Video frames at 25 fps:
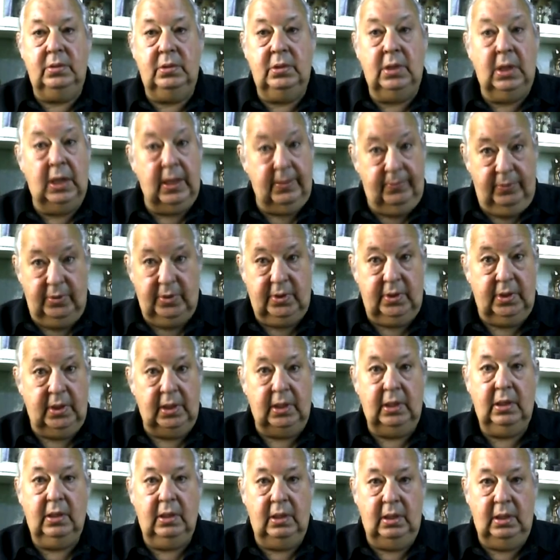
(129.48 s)

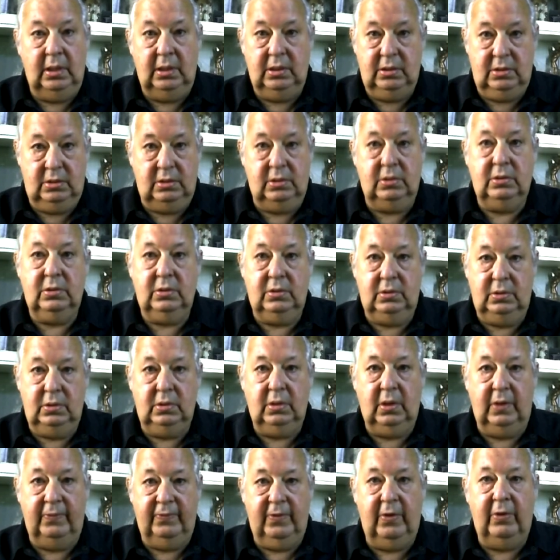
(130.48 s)
telepathy
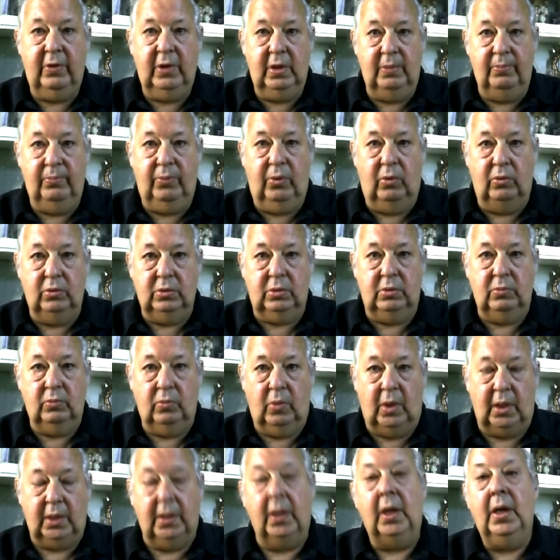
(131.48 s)
is a very important
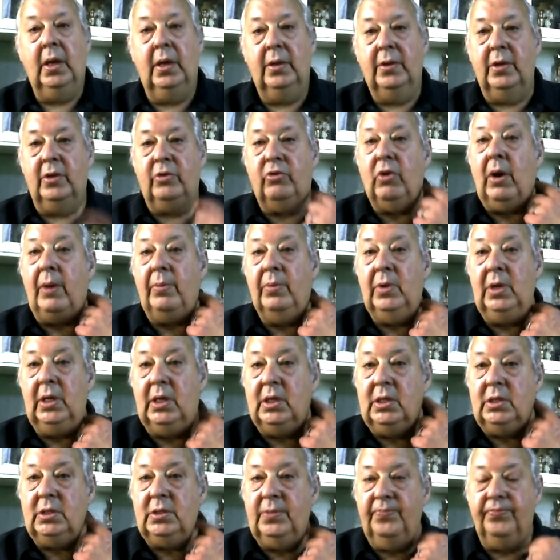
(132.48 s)
one. The trouble
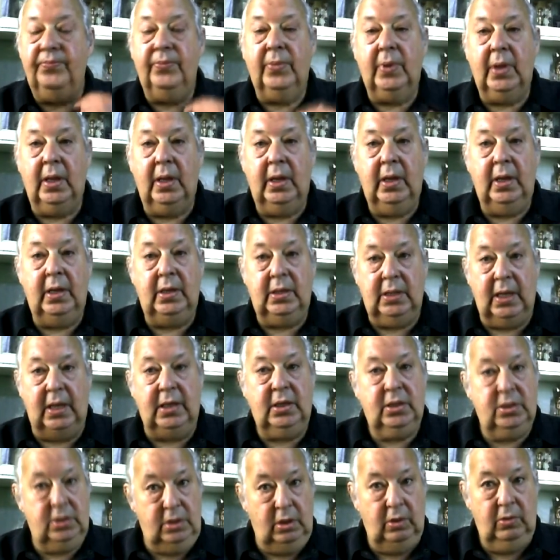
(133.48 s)
is, it
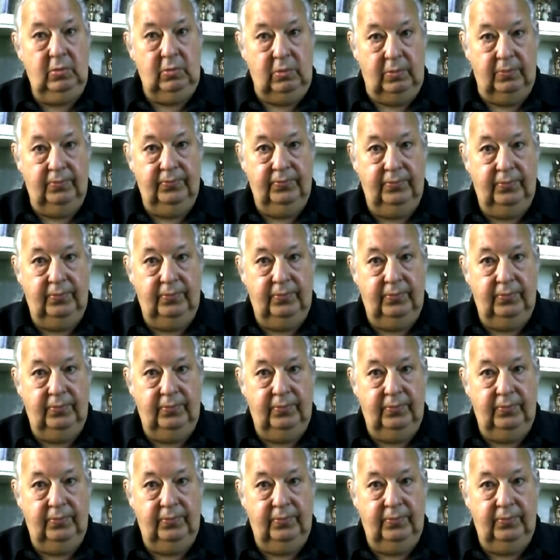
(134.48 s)
takes two.